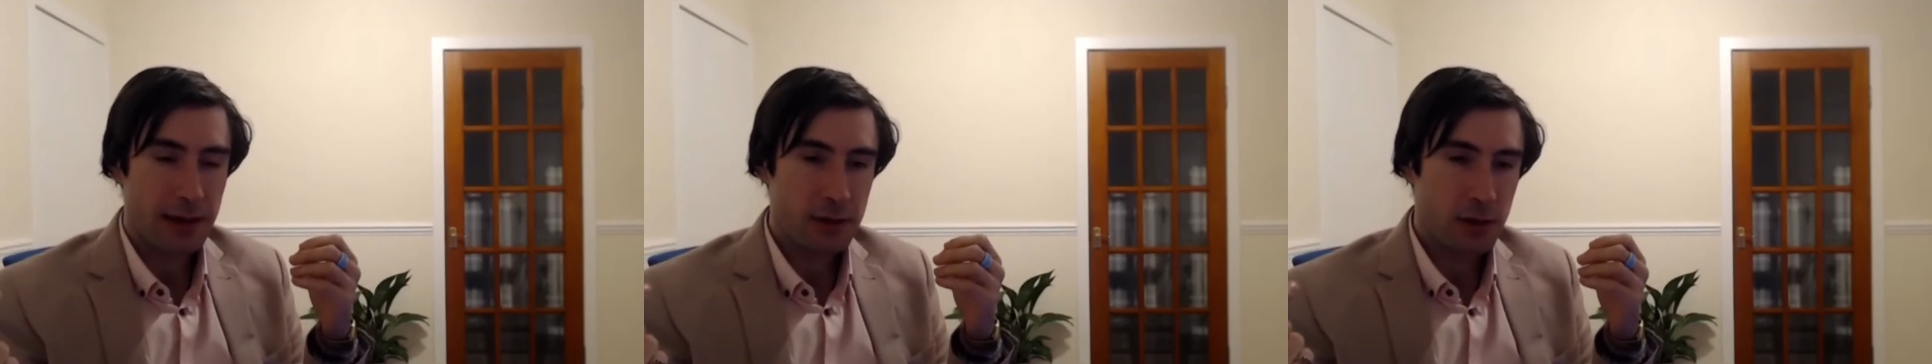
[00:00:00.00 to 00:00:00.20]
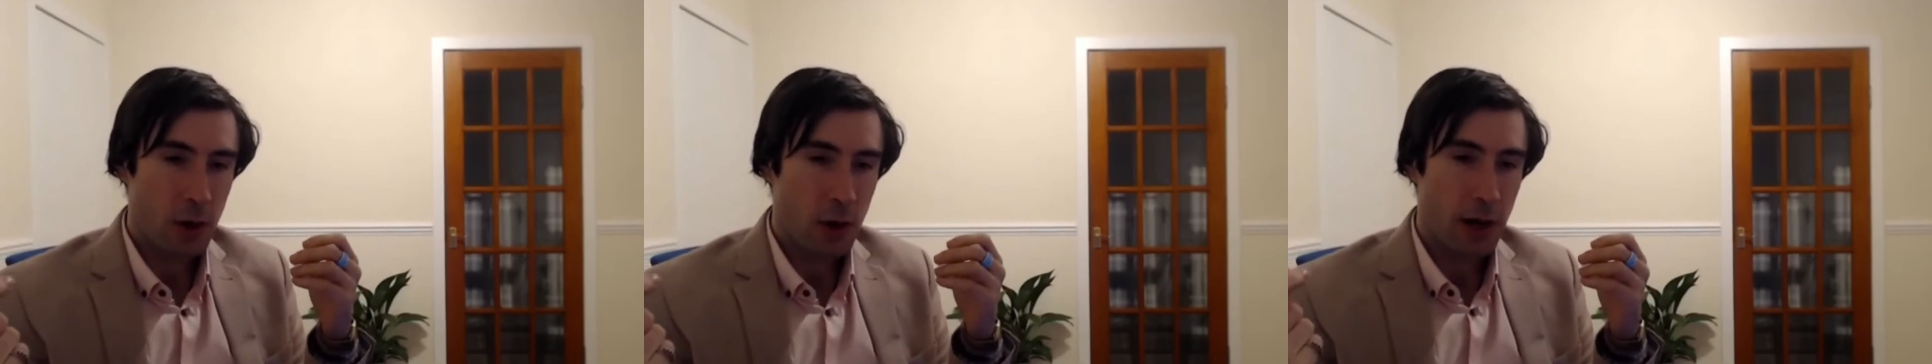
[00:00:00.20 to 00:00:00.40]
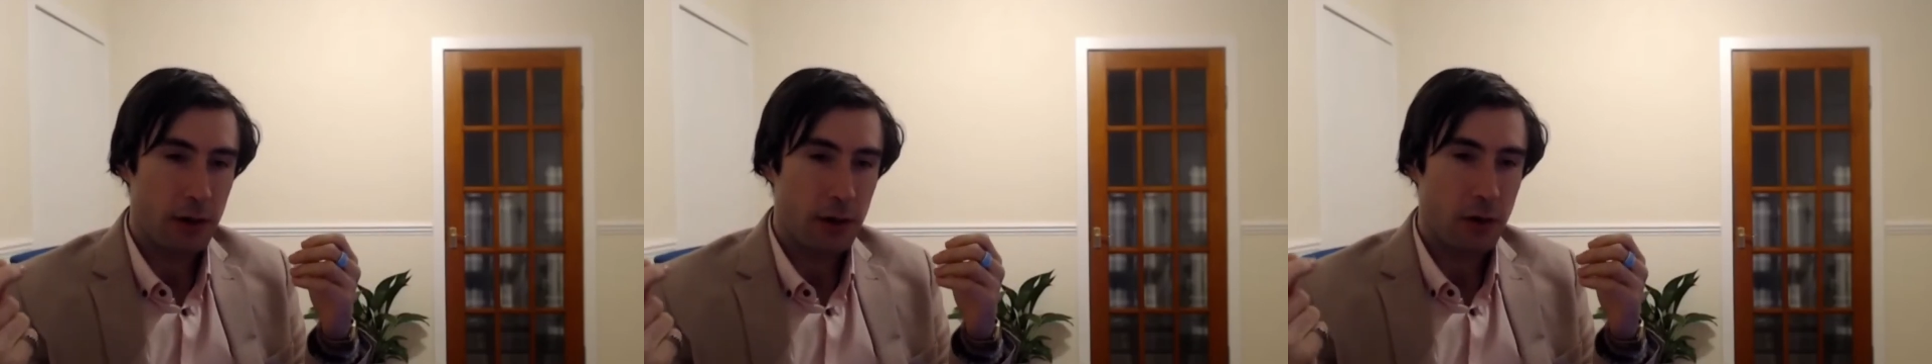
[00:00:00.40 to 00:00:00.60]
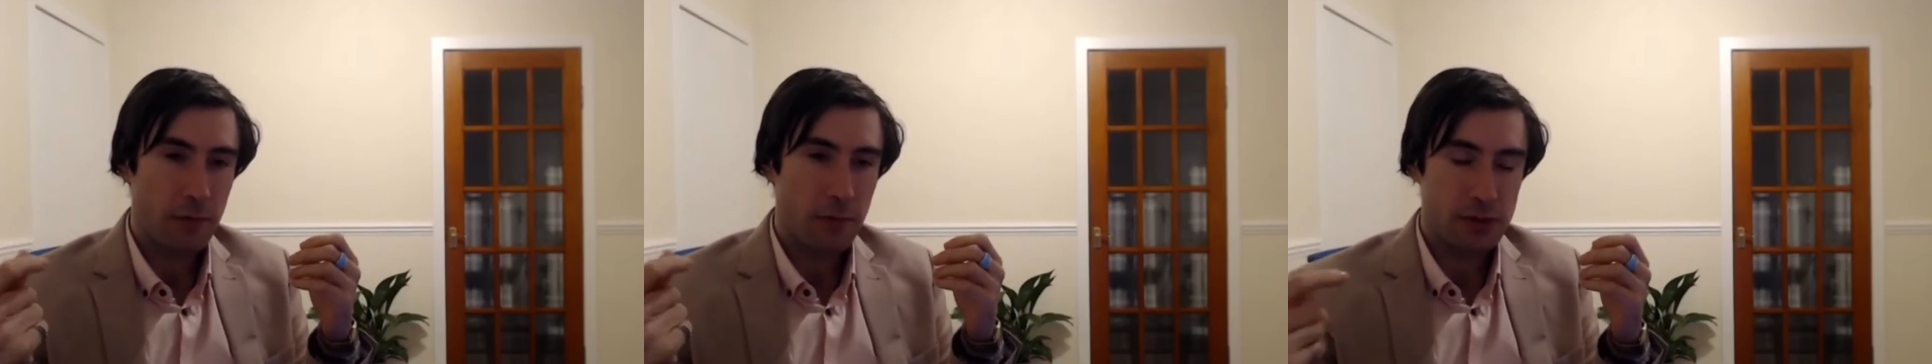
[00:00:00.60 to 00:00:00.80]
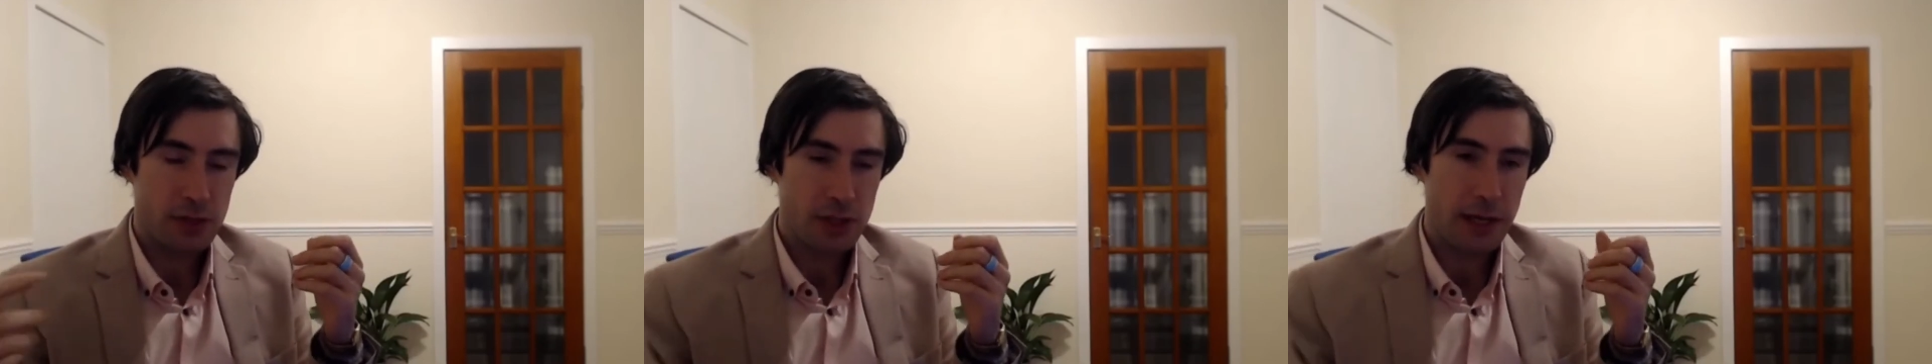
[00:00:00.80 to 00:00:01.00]
that kind
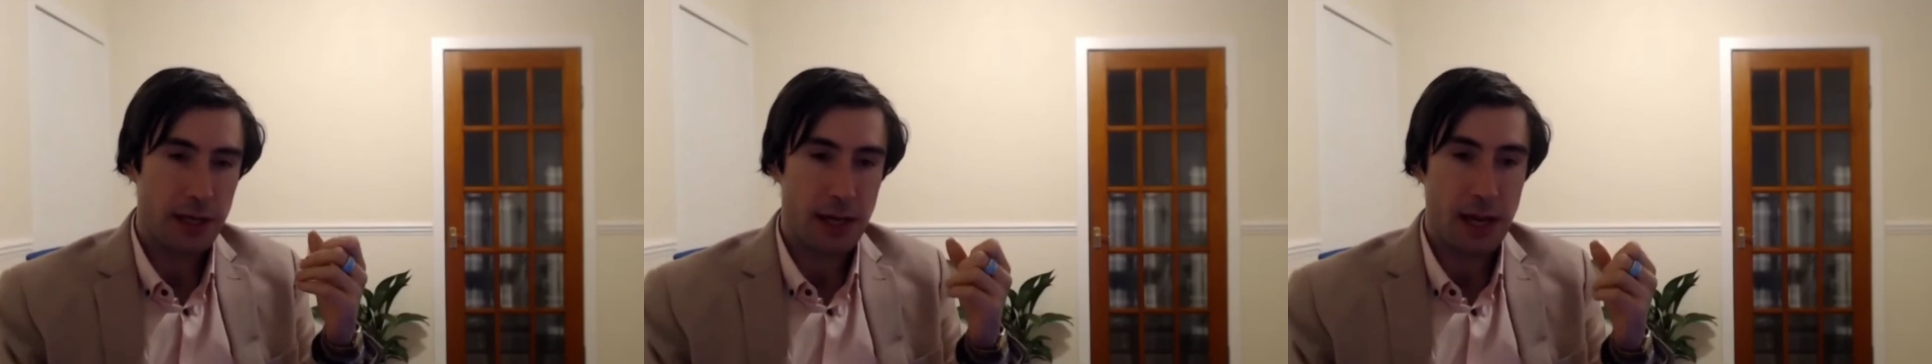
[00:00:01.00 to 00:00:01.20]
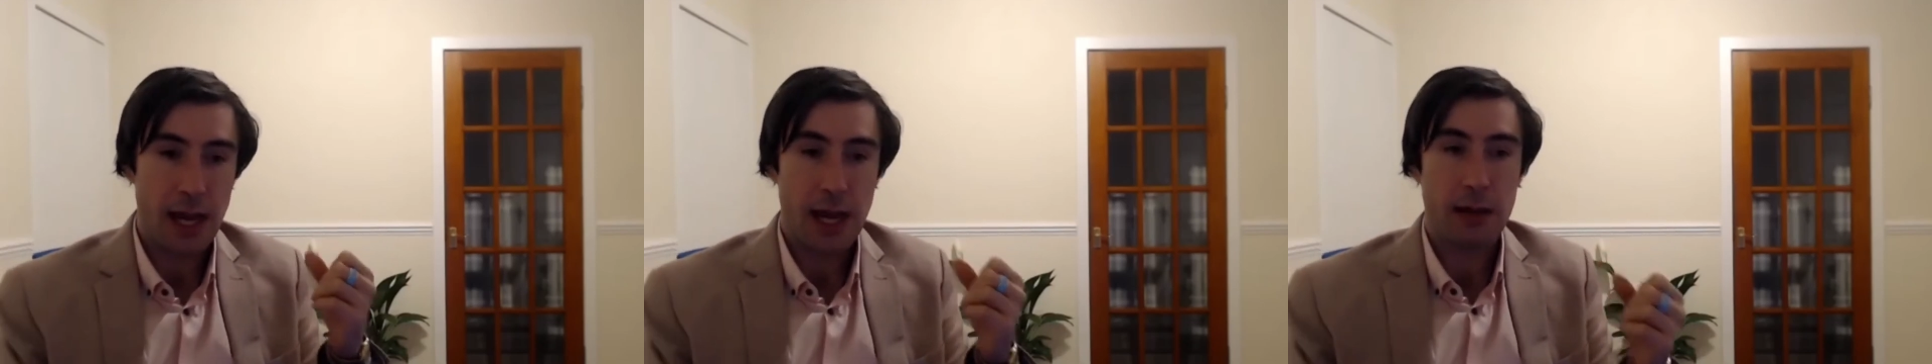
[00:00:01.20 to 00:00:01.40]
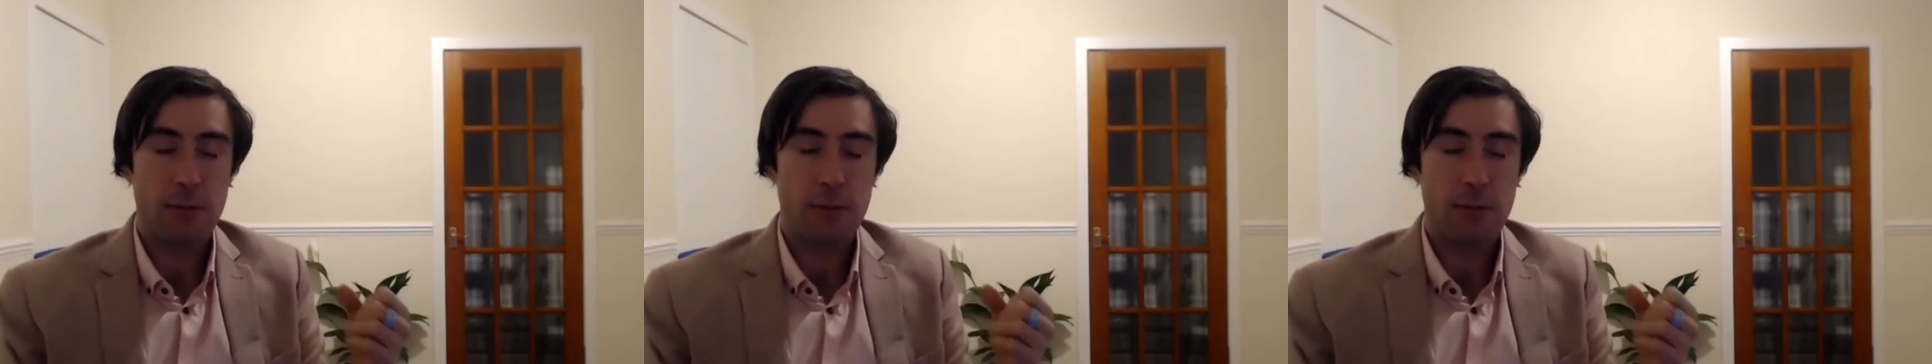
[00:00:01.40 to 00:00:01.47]
of shake